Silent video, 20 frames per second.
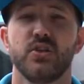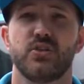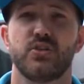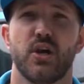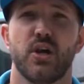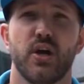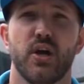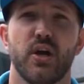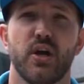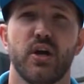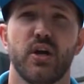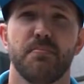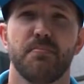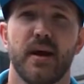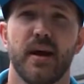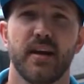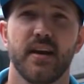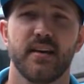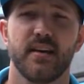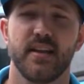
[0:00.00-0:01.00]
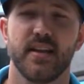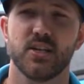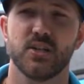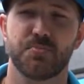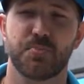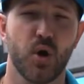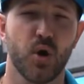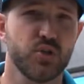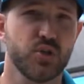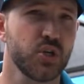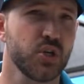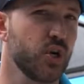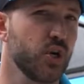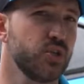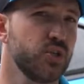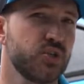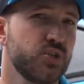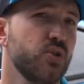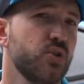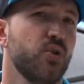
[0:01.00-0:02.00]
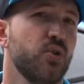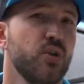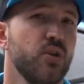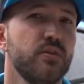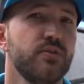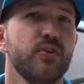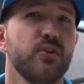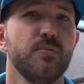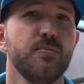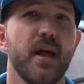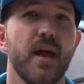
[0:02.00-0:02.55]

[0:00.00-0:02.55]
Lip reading: But there's pros and cons to all of them,